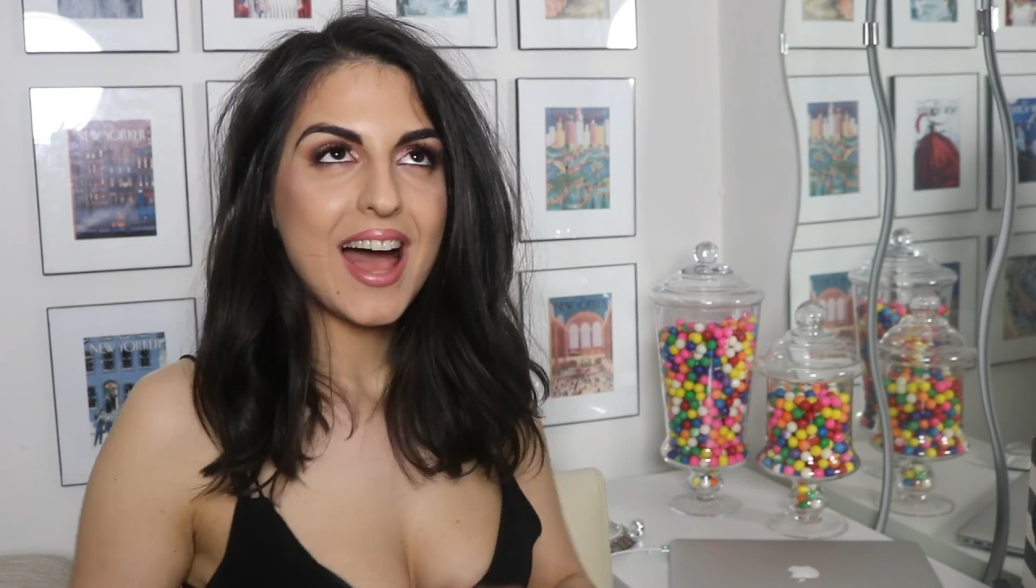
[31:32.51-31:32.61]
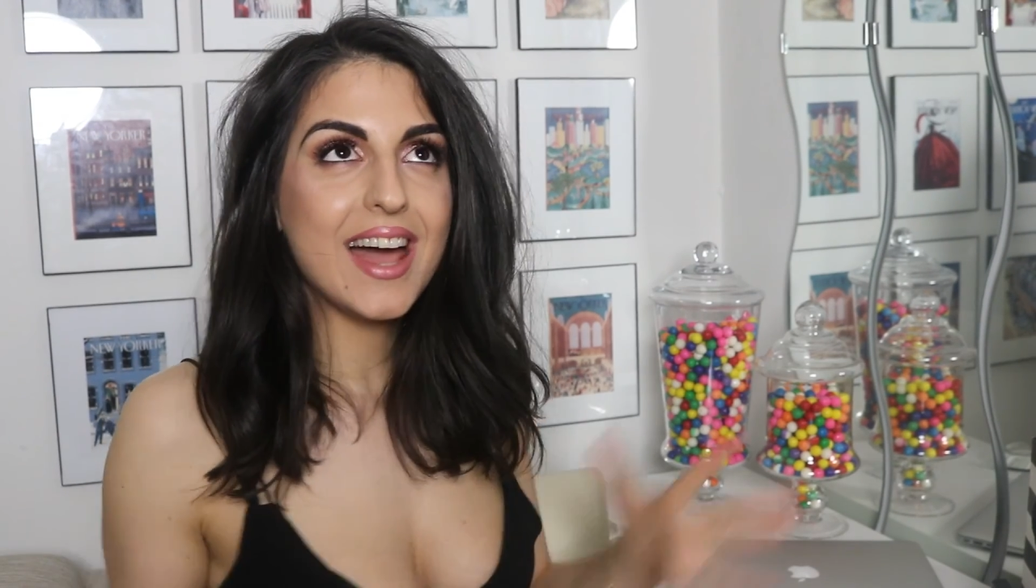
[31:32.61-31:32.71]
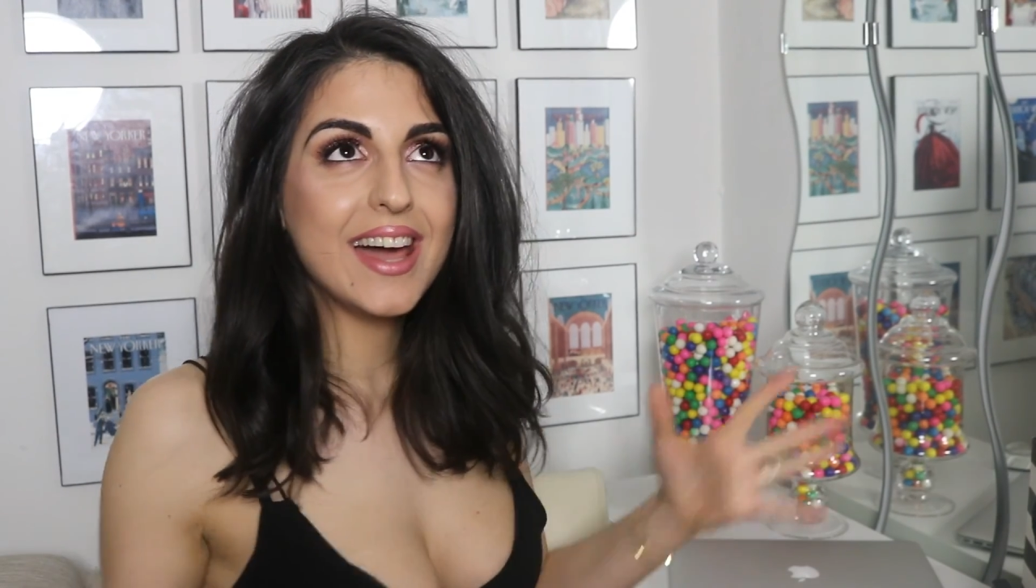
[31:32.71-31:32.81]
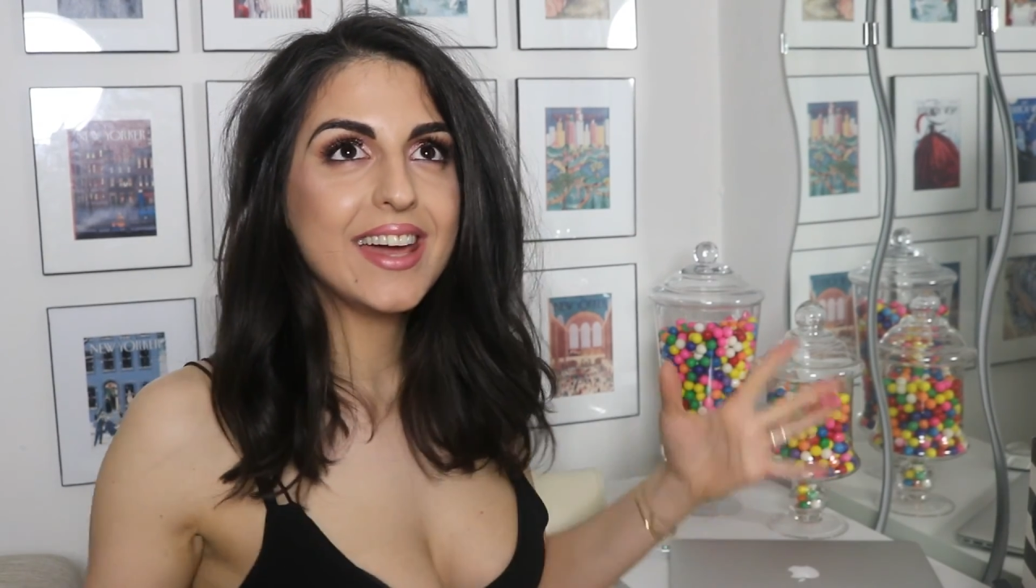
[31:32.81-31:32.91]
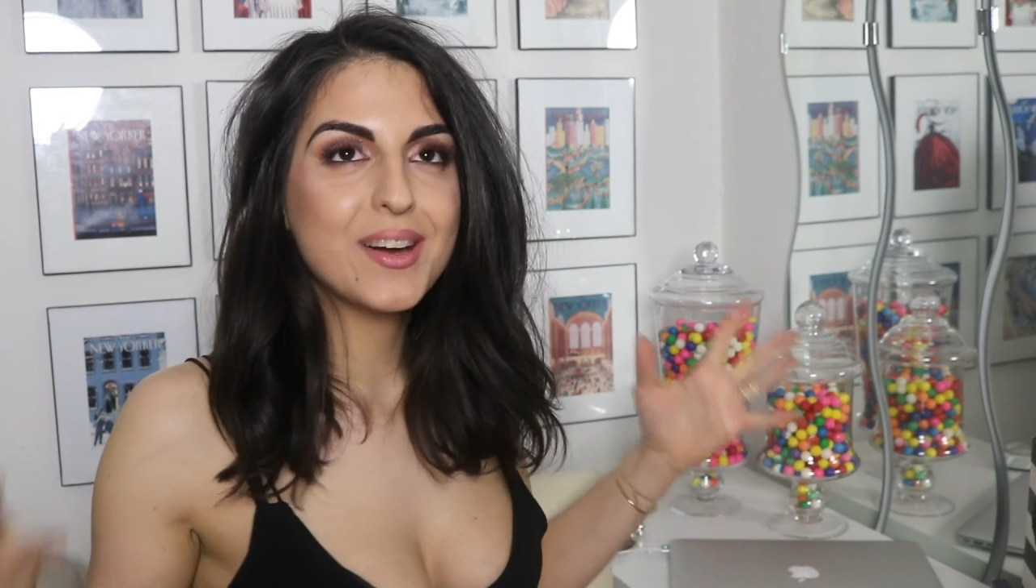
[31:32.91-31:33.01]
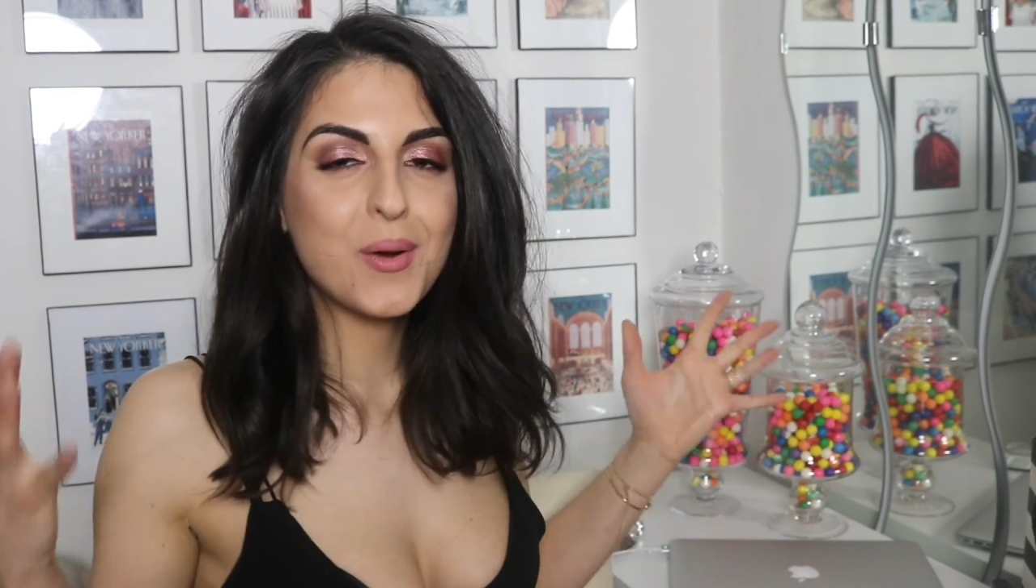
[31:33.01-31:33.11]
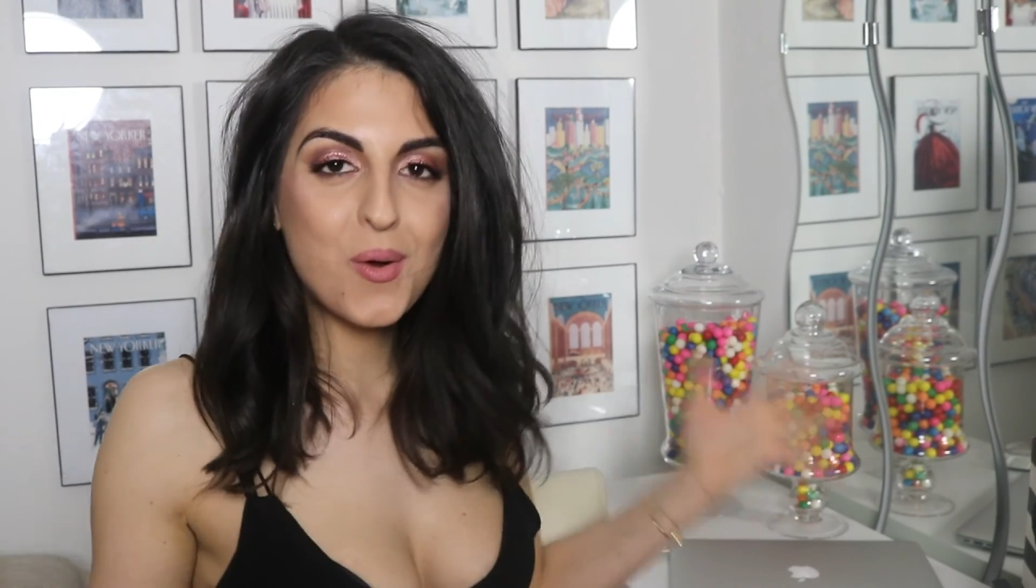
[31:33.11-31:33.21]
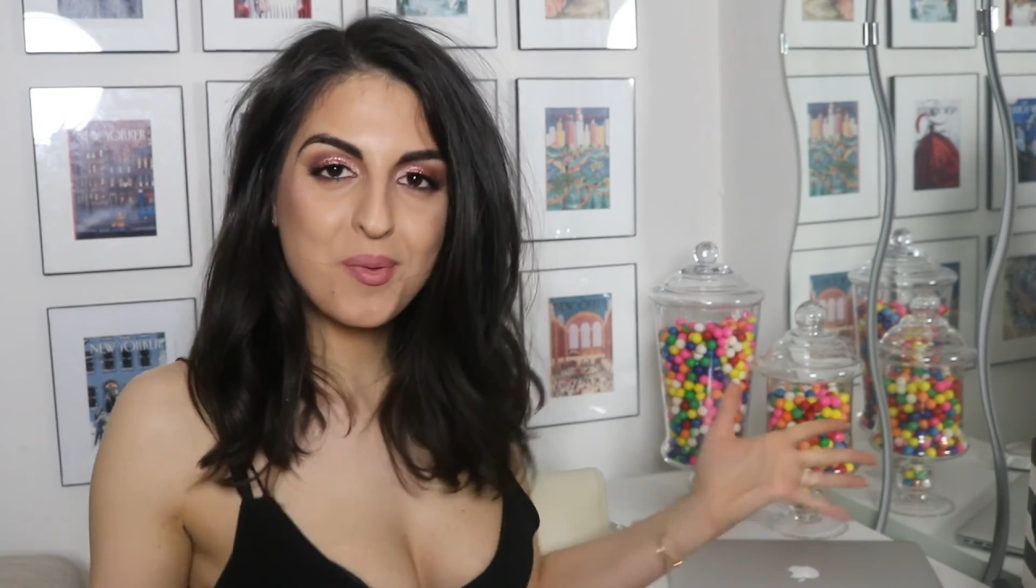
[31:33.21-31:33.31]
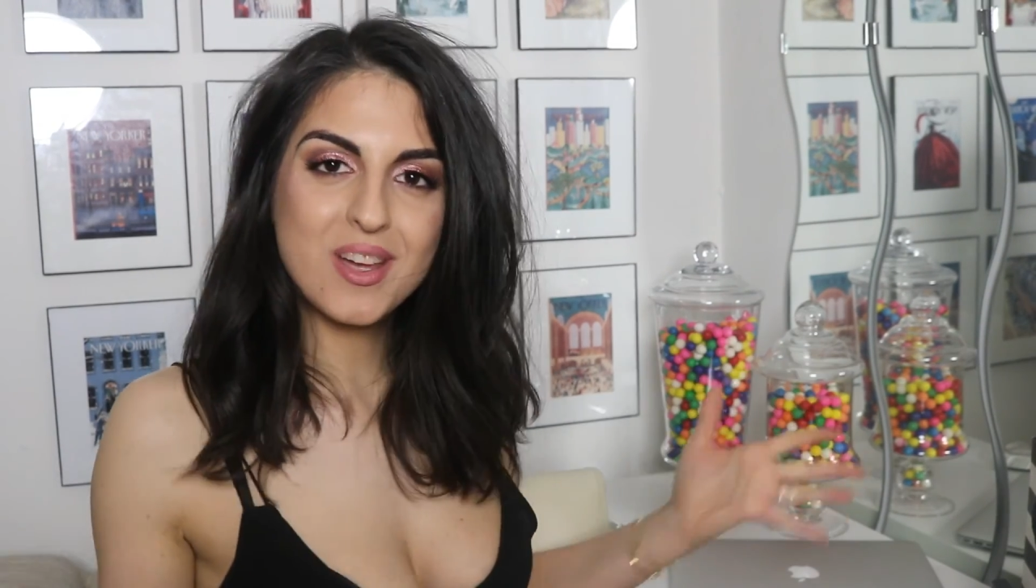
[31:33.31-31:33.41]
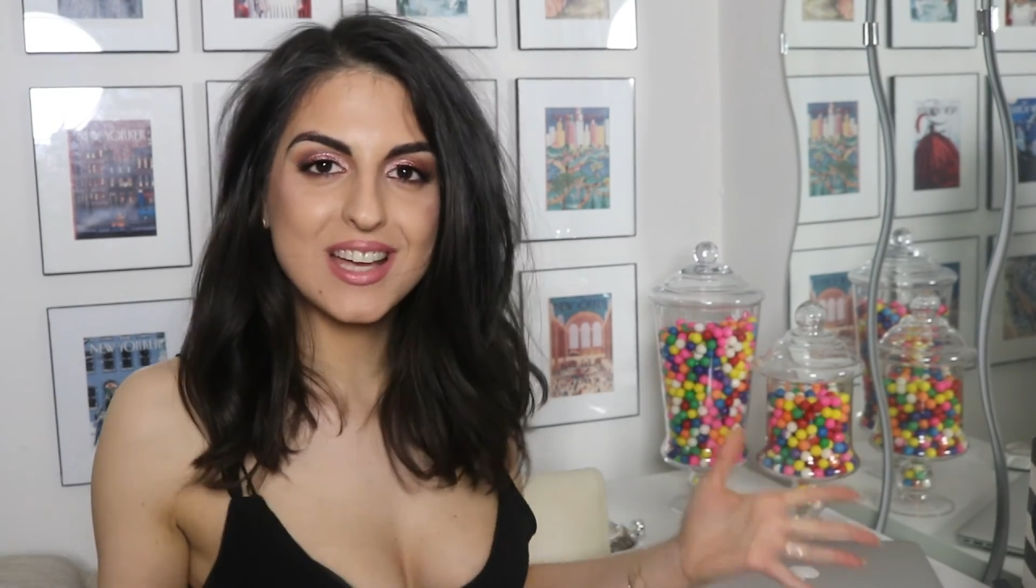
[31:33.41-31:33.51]
I
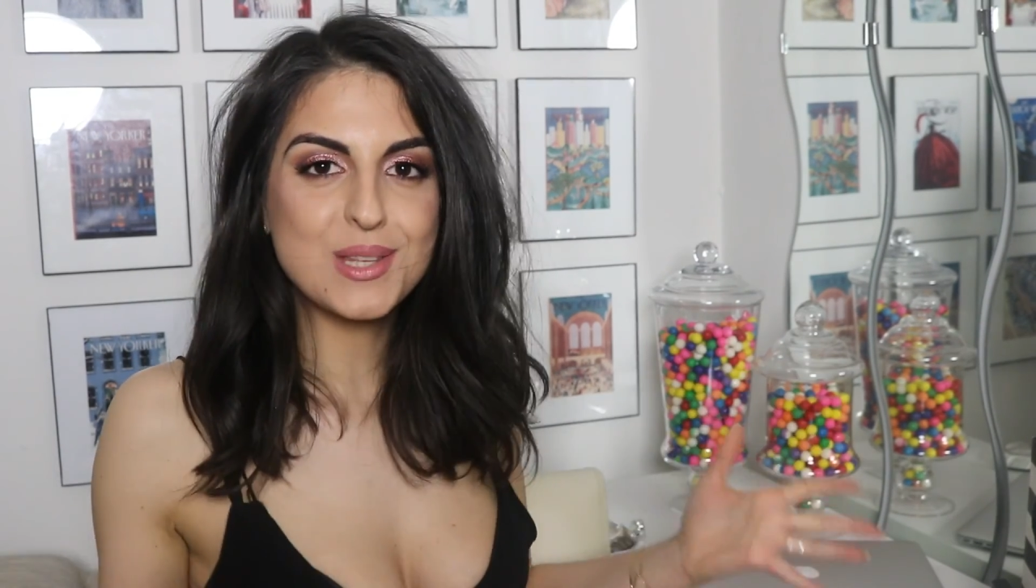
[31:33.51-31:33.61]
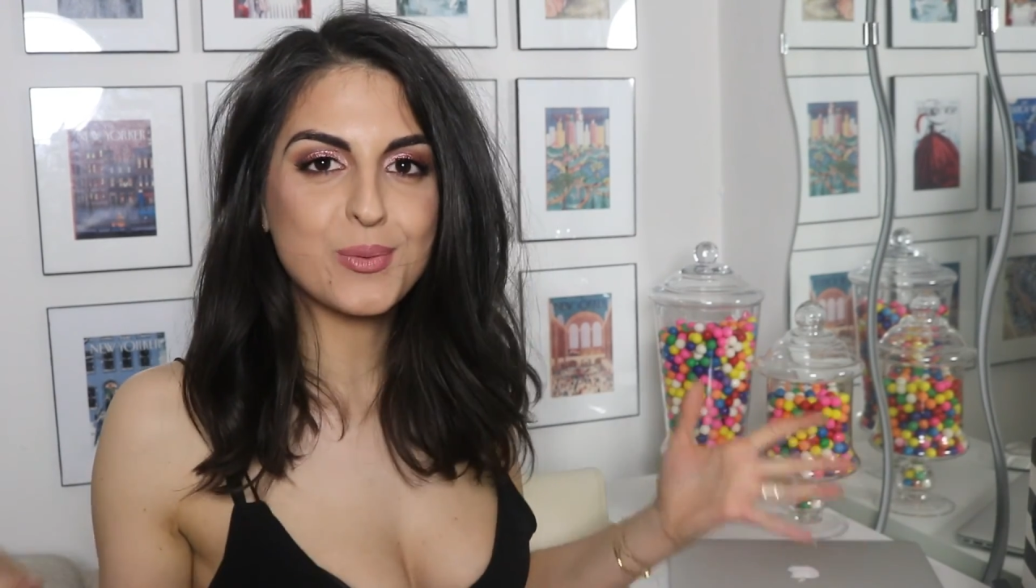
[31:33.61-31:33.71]
hope you guys